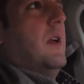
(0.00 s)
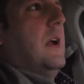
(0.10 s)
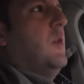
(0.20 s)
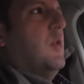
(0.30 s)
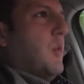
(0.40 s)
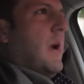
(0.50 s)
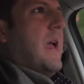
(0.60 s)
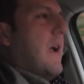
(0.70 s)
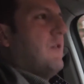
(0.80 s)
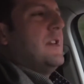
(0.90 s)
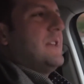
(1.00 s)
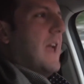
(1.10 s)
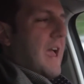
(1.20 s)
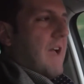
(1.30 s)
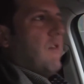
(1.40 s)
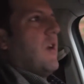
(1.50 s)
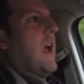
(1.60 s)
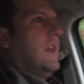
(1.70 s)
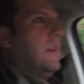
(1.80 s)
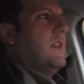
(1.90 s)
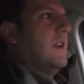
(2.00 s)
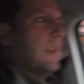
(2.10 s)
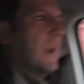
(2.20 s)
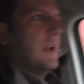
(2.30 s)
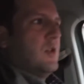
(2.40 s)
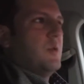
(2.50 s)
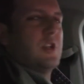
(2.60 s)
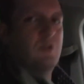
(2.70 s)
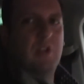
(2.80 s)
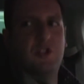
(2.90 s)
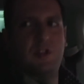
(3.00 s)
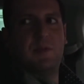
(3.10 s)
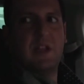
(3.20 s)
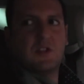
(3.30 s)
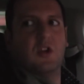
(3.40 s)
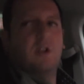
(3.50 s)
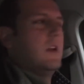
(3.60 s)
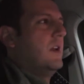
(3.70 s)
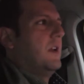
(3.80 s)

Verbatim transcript: Like, do I? Does there ever anything that I do in this relationship that's good?